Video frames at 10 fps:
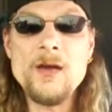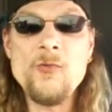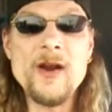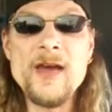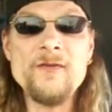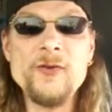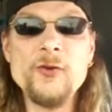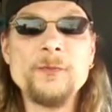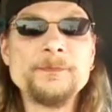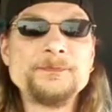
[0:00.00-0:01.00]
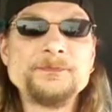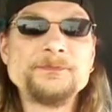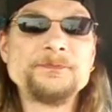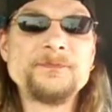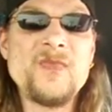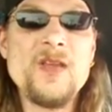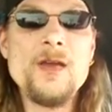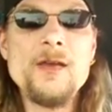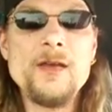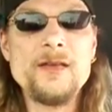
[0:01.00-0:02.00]
what have you,
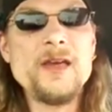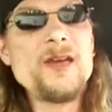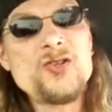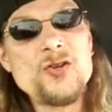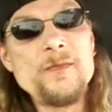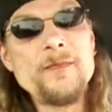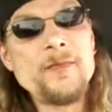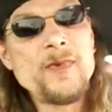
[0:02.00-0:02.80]
that they should